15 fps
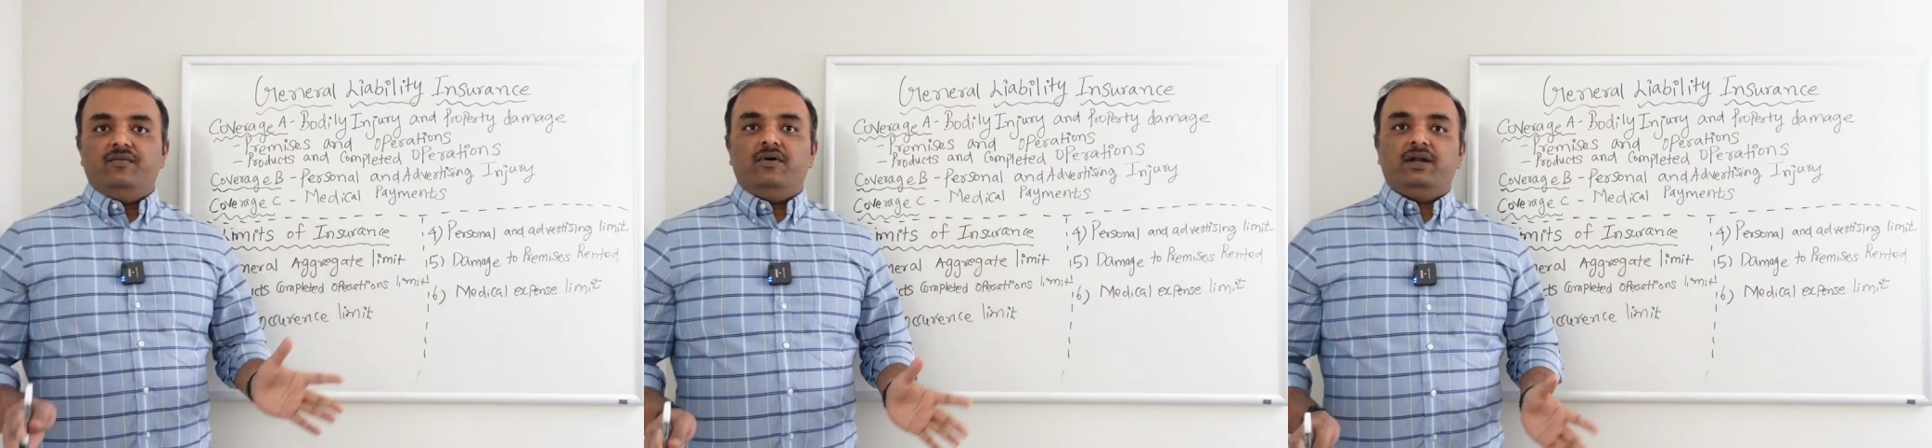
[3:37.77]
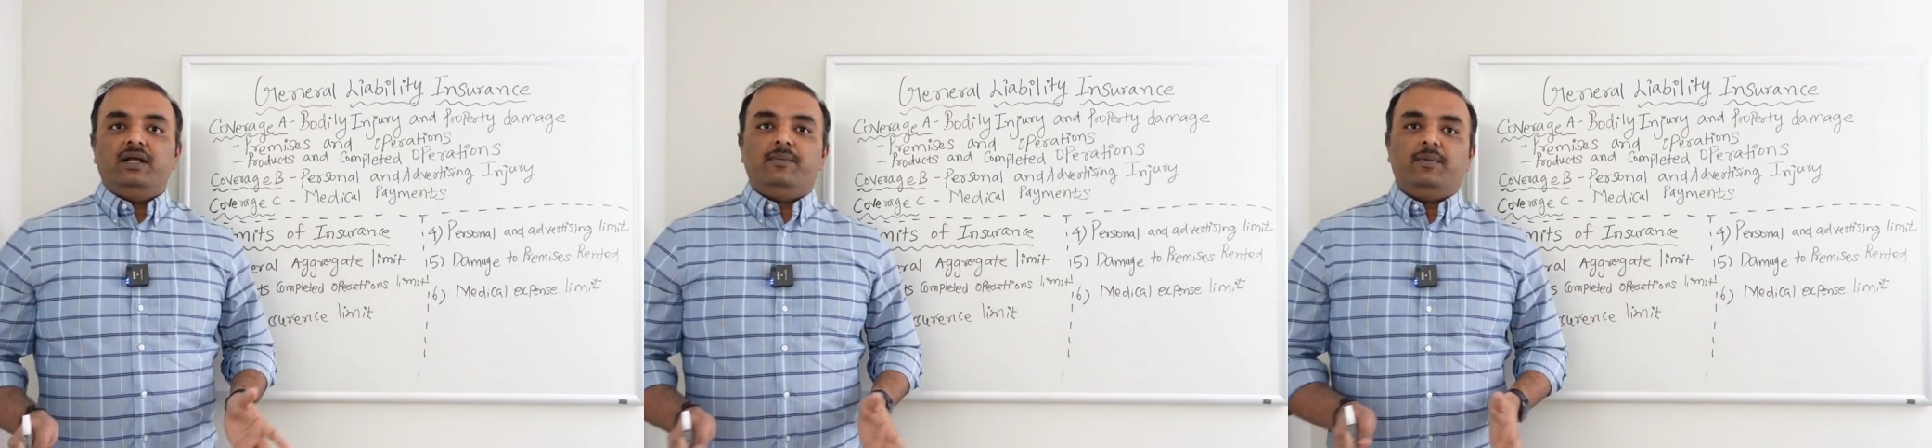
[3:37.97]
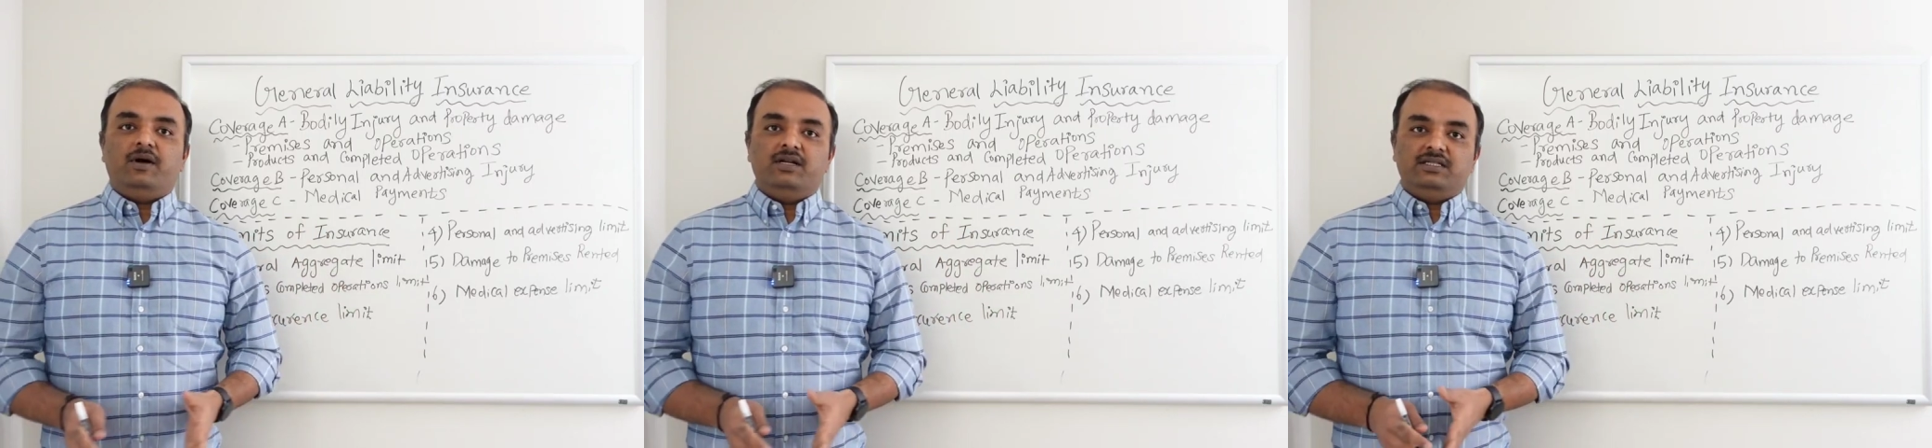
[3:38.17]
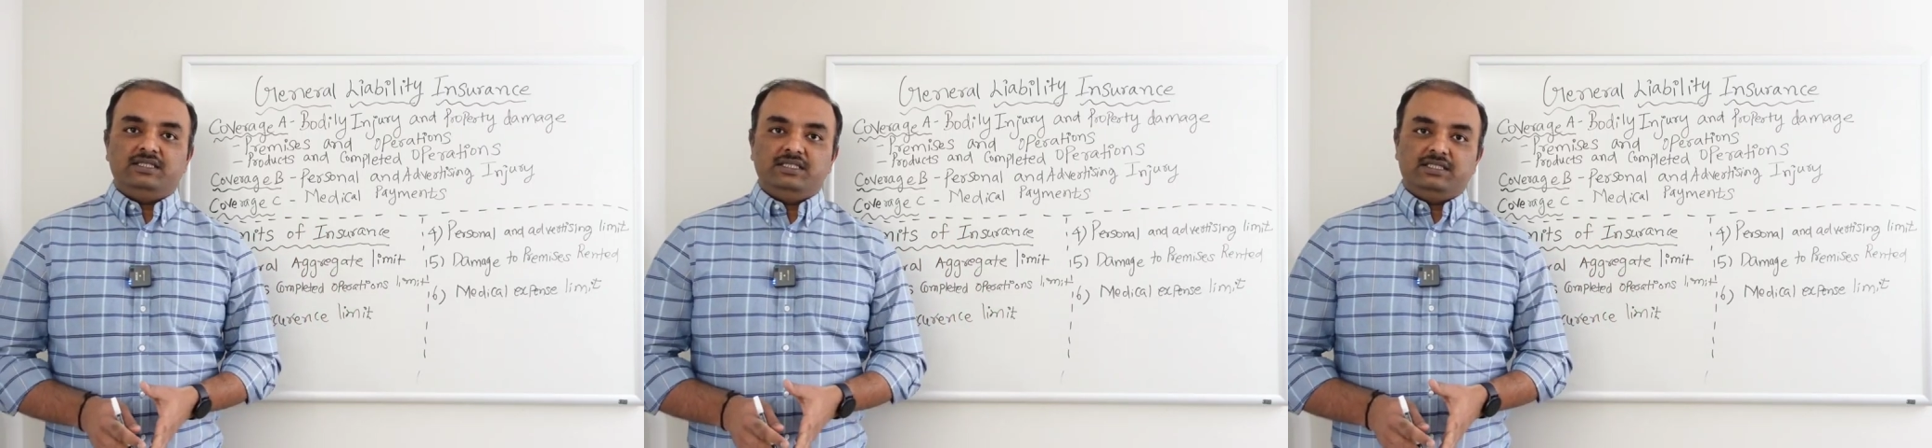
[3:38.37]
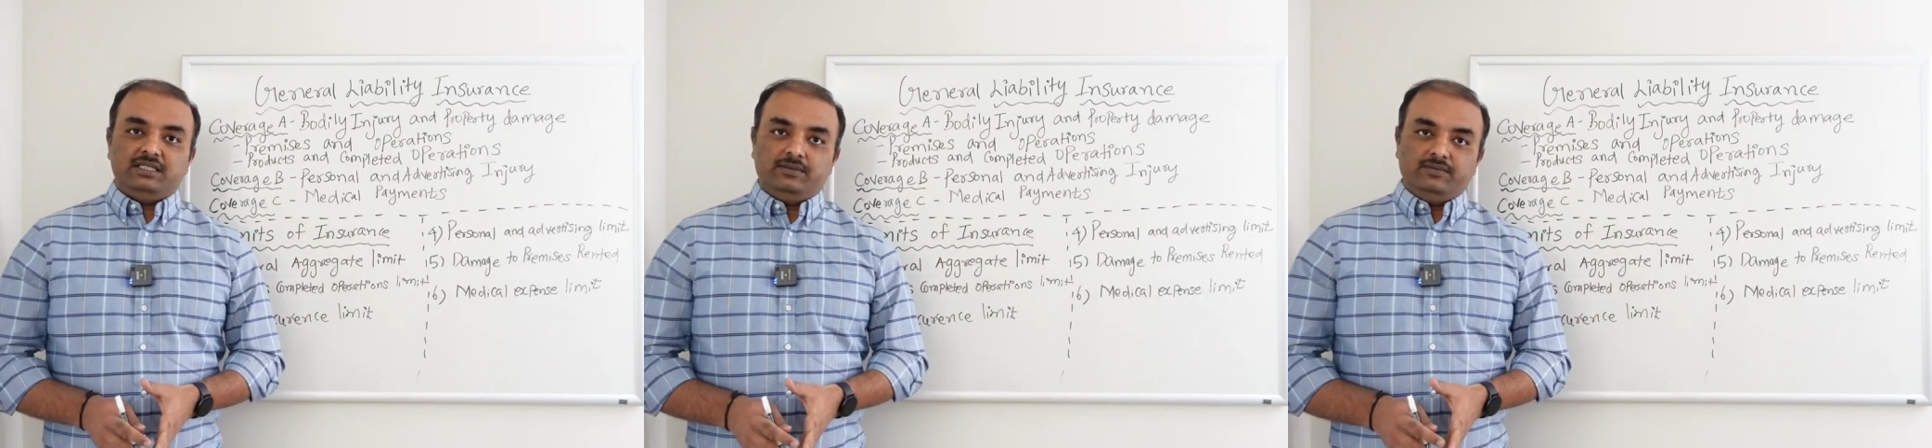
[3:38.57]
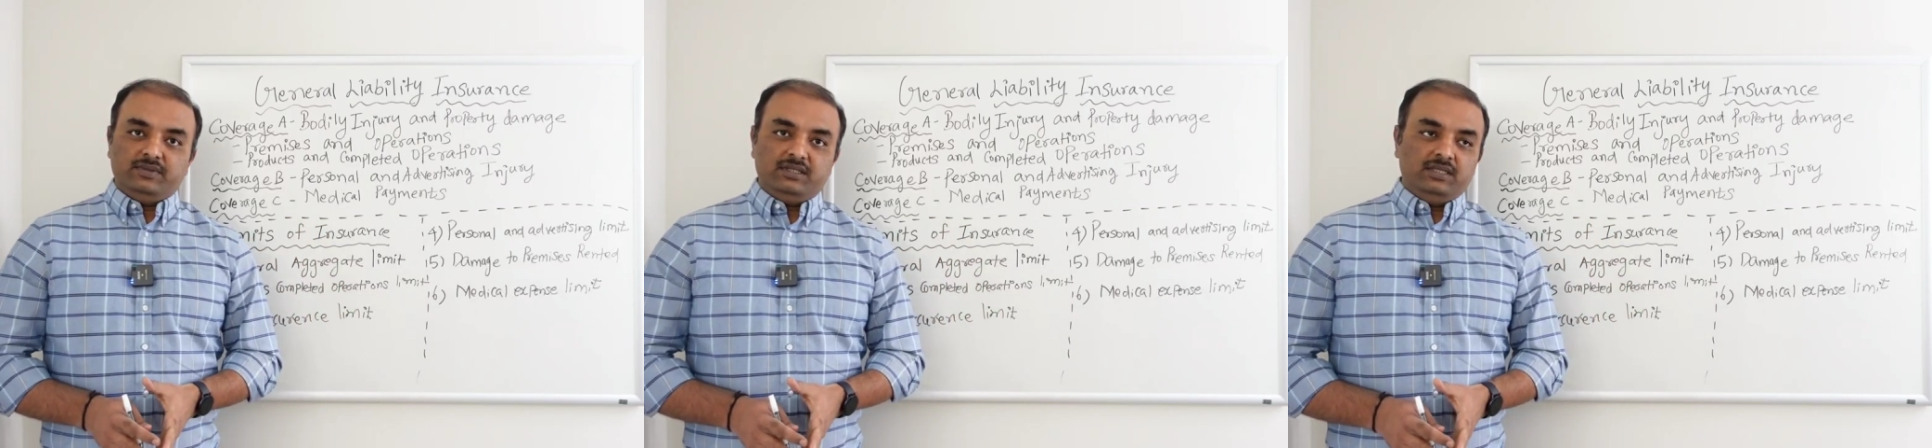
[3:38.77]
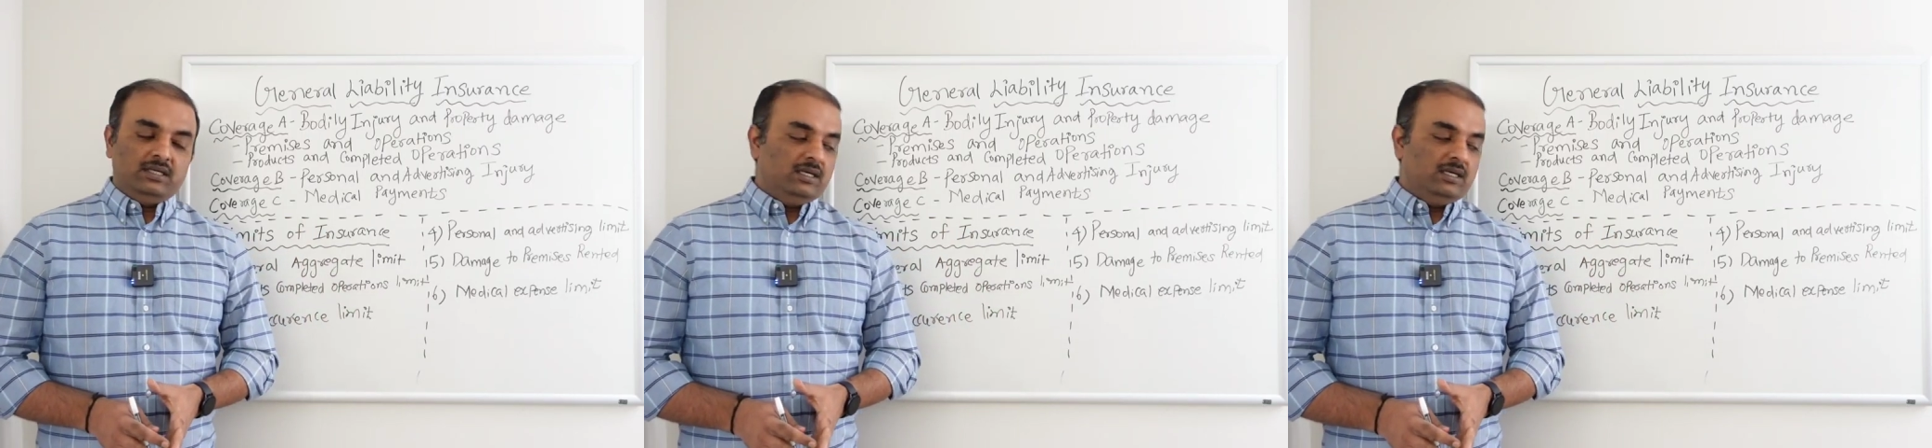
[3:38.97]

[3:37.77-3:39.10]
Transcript: for a policy term.